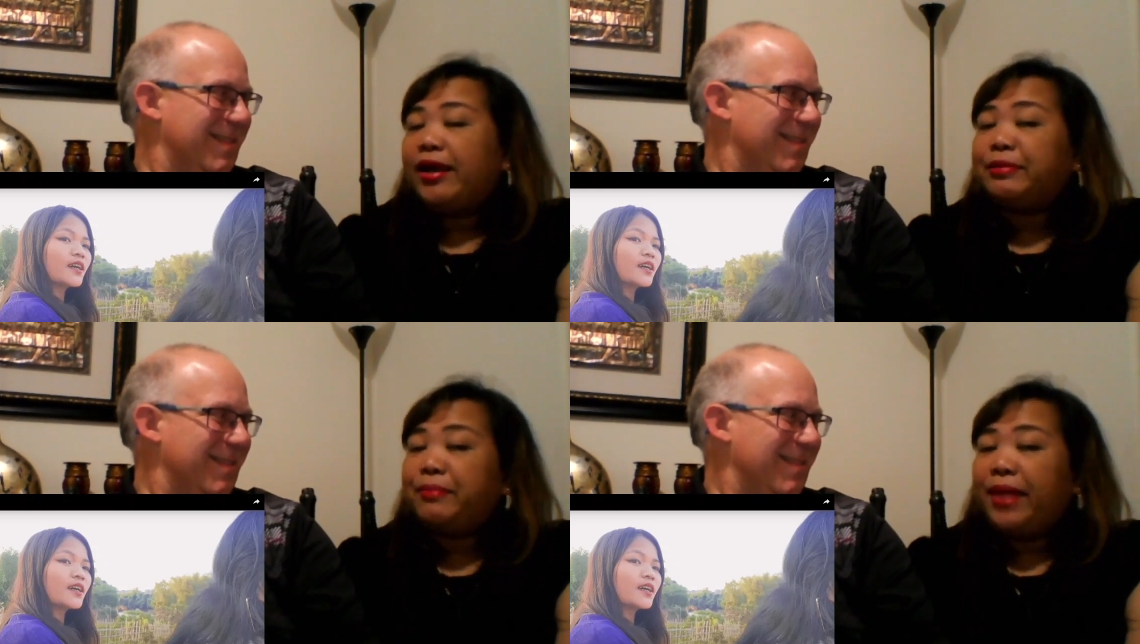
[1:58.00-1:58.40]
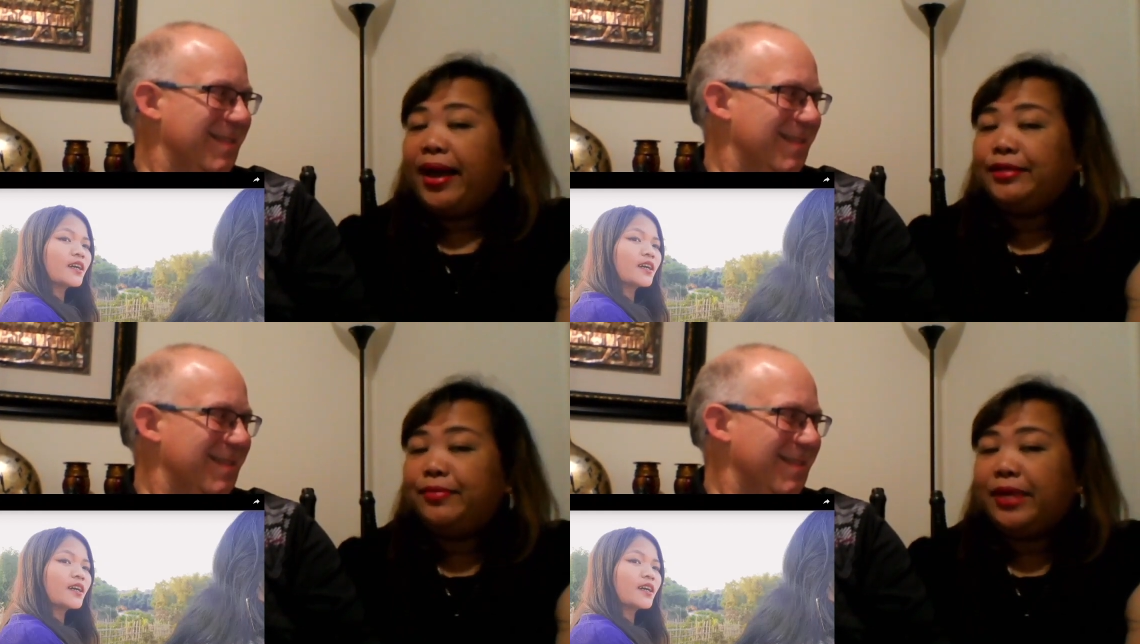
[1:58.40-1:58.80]
Speaker 1: got
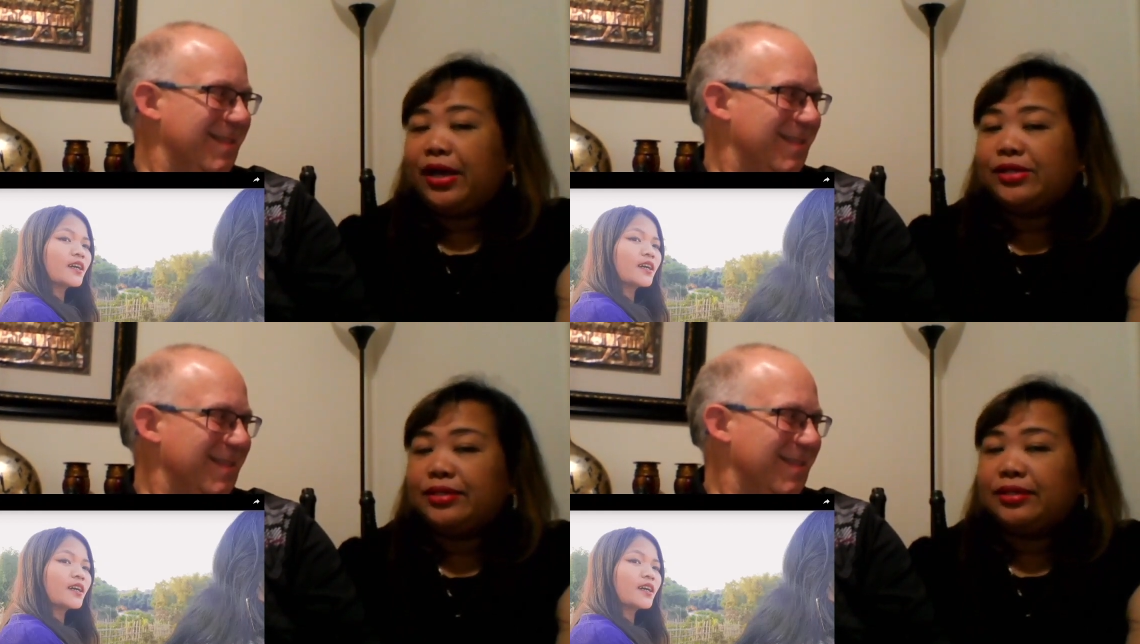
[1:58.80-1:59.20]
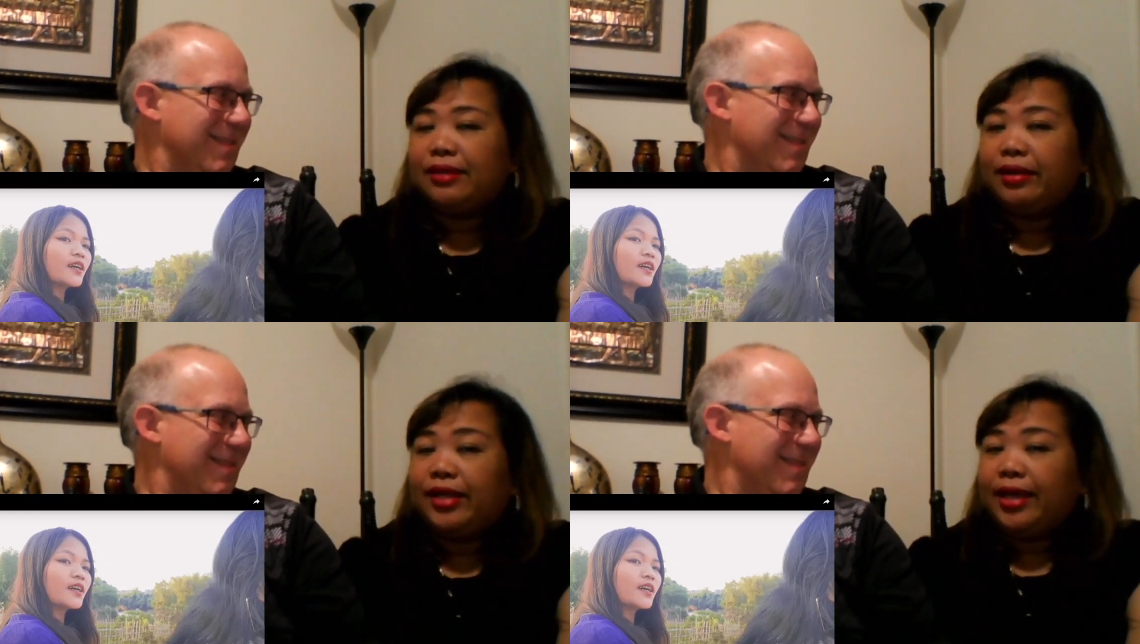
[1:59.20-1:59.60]
mad
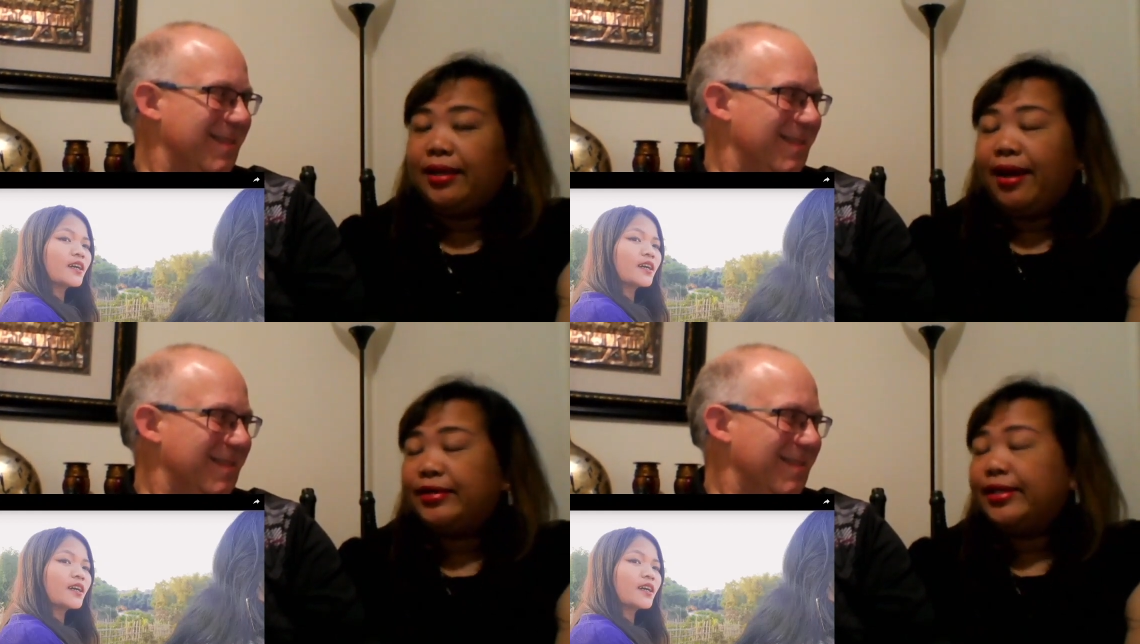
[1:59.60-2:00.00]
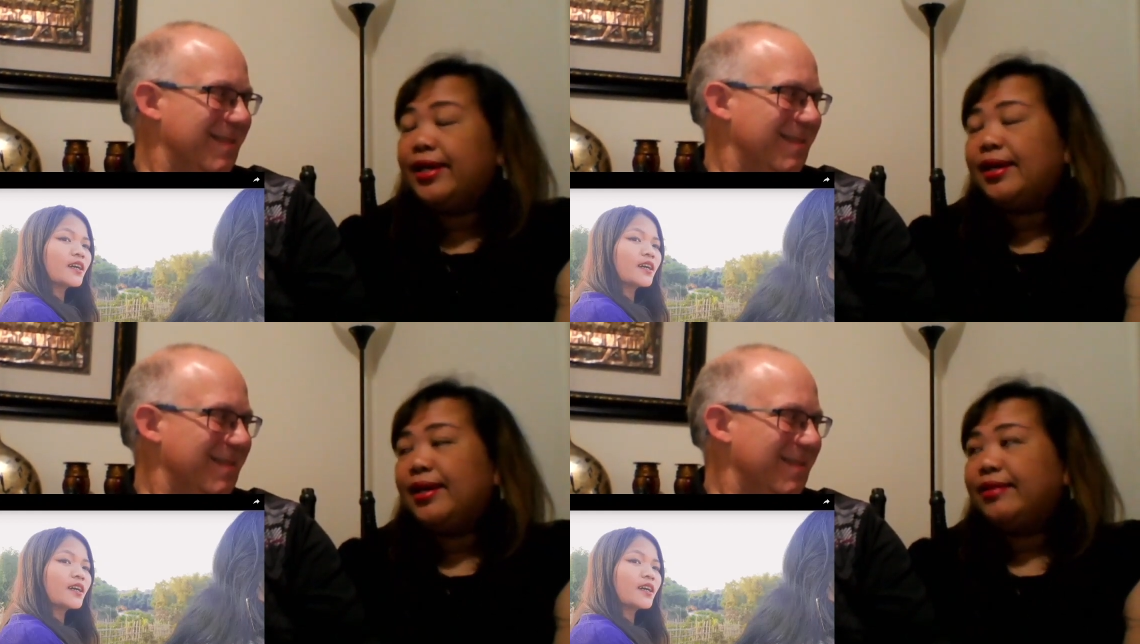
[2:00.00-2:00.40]
because they are
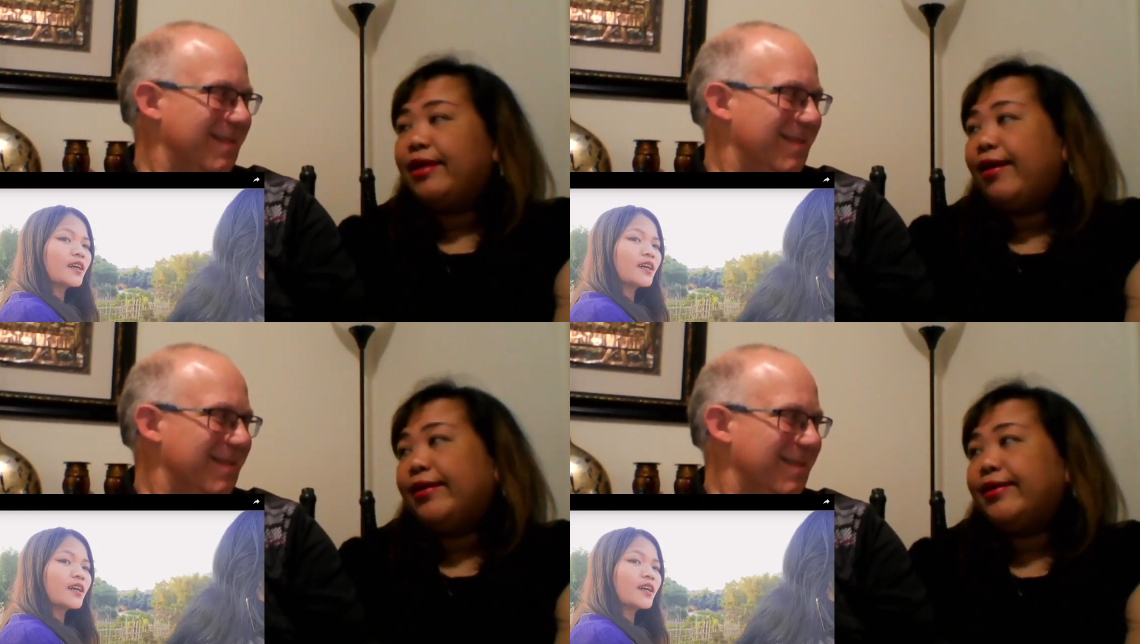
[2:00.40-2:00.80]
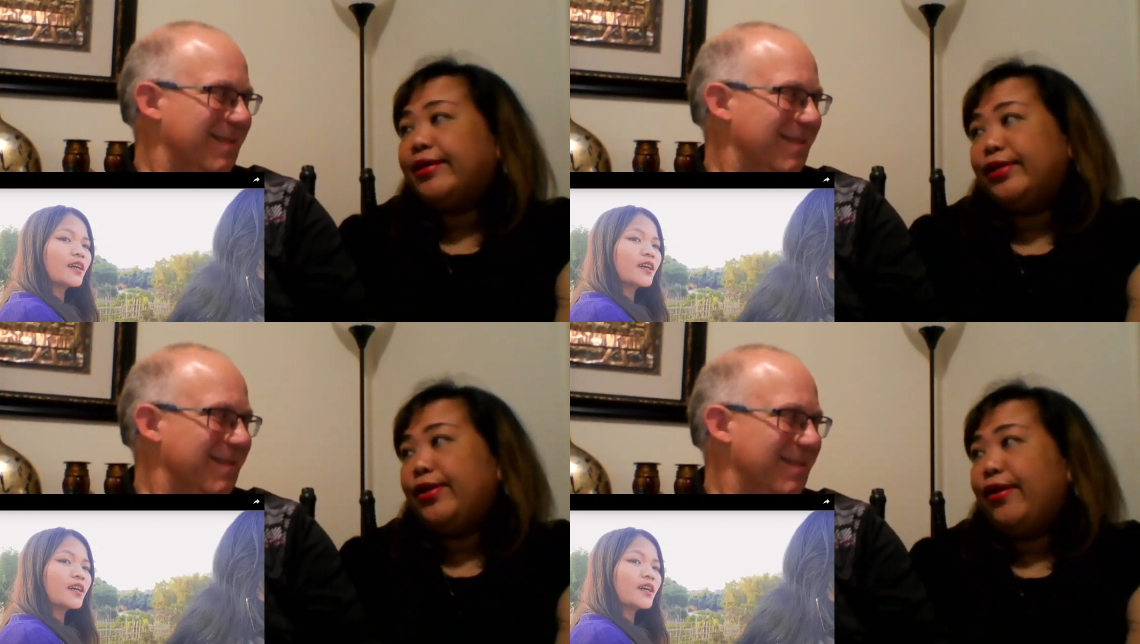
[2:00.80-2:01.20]
thinking they are
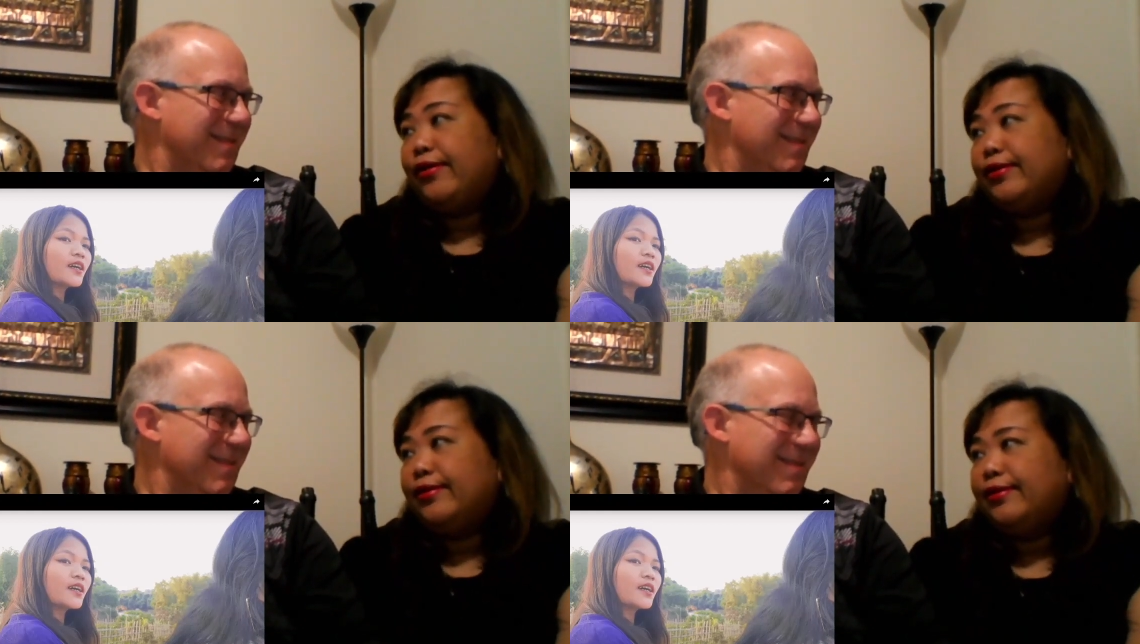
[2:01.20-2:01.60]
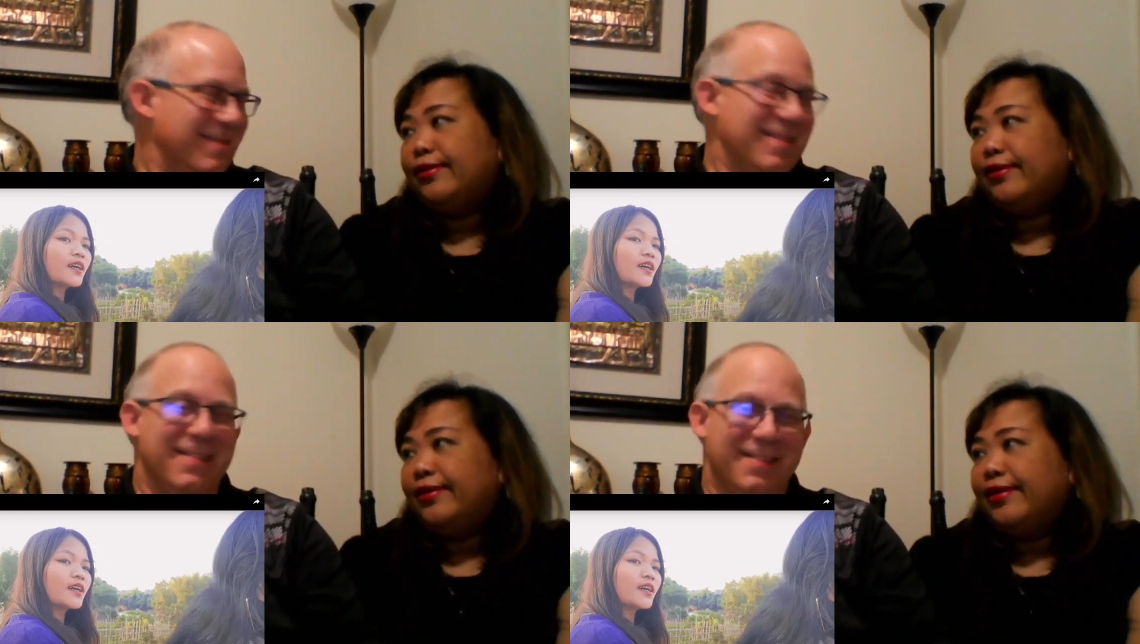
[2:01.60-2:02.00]
not a dog.
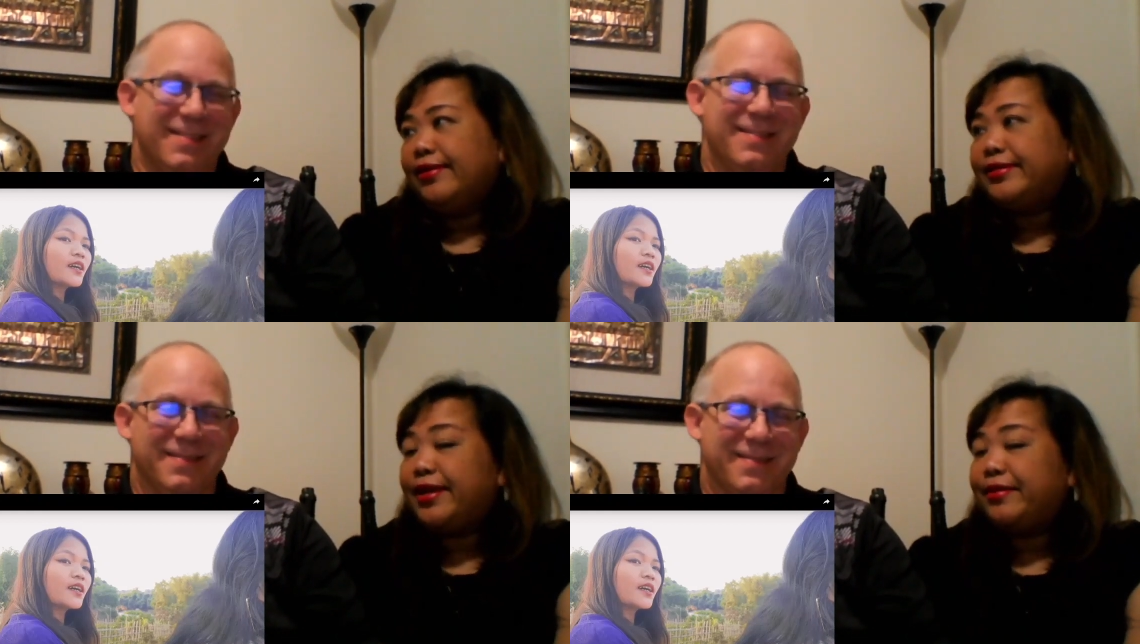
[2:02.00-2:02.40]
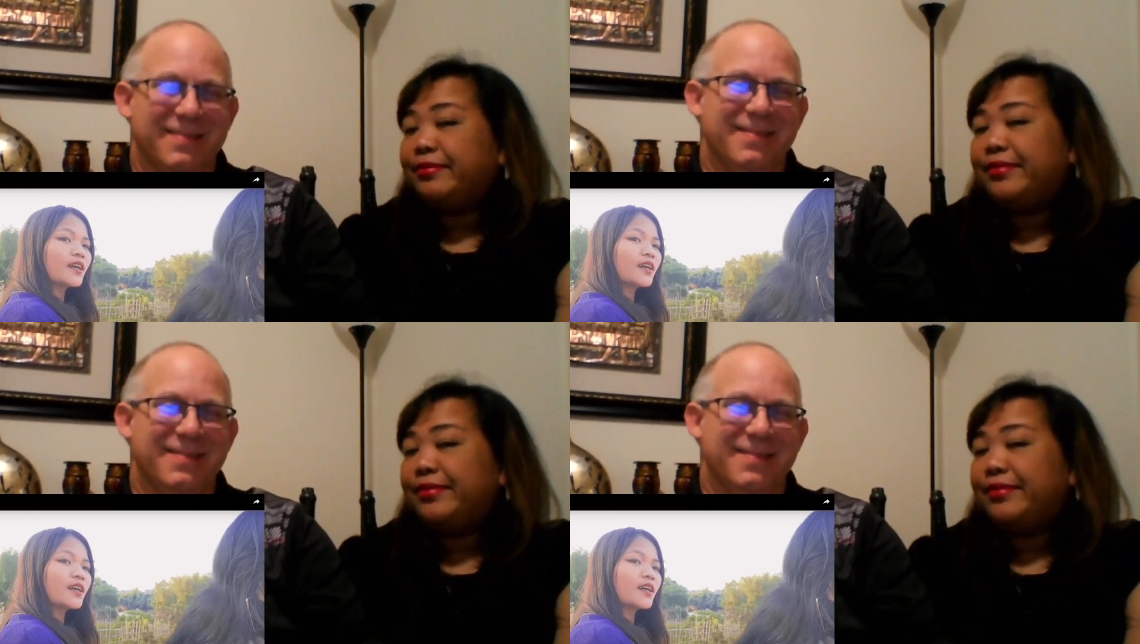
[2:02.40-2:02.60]
Uh -huh. Some